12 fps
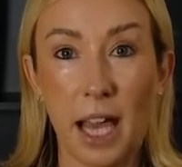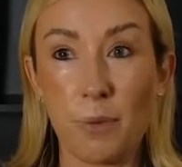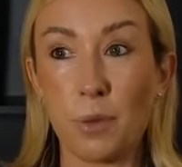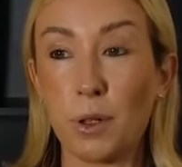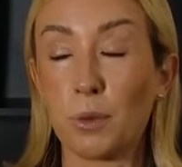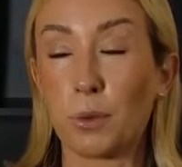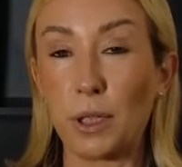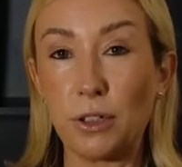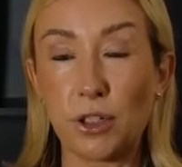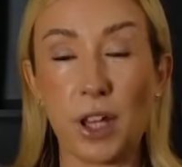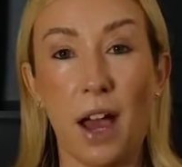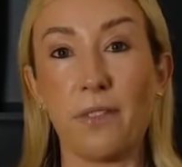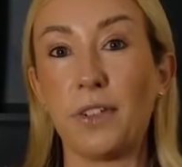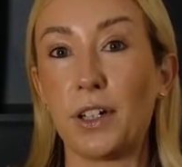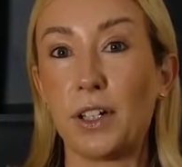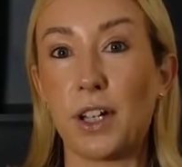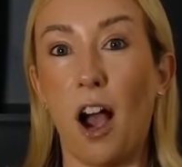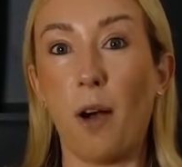and we reach that
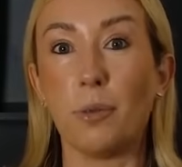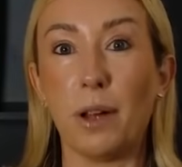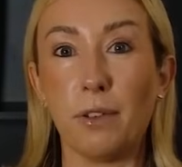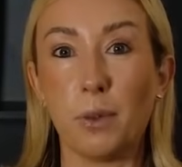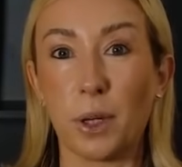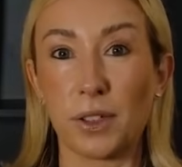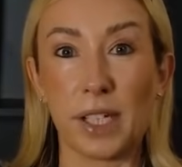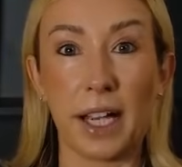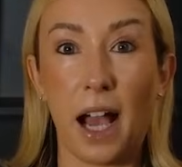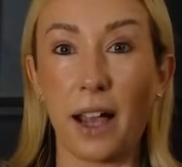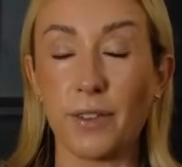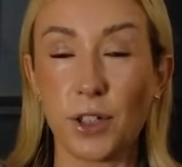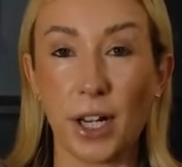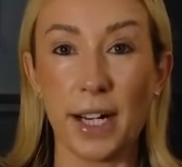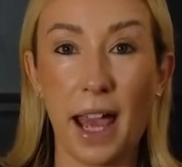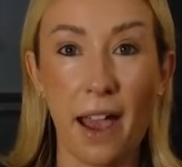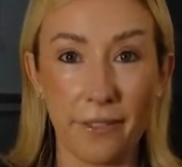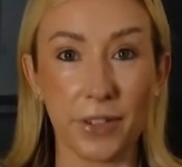very top level where it's like, I've
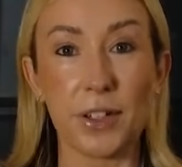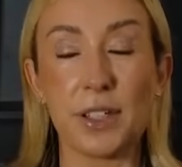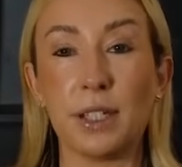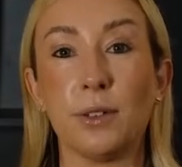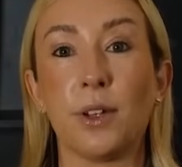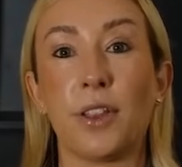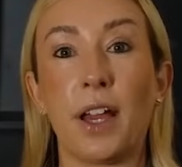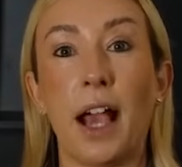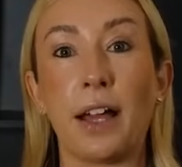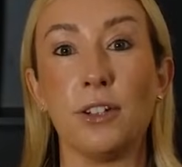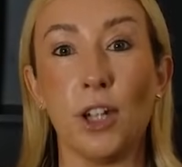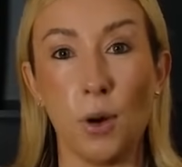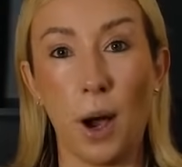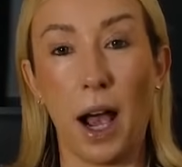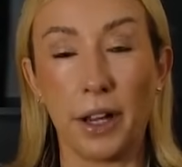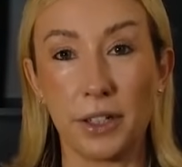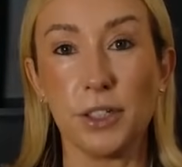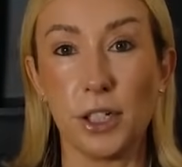tried every single thing I know
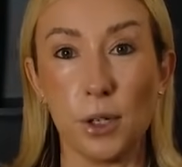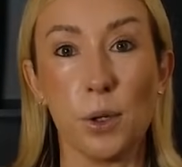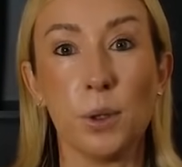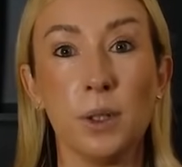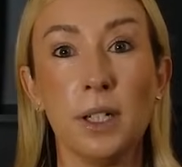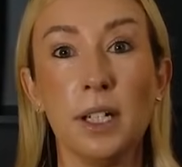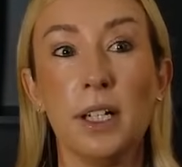how to do,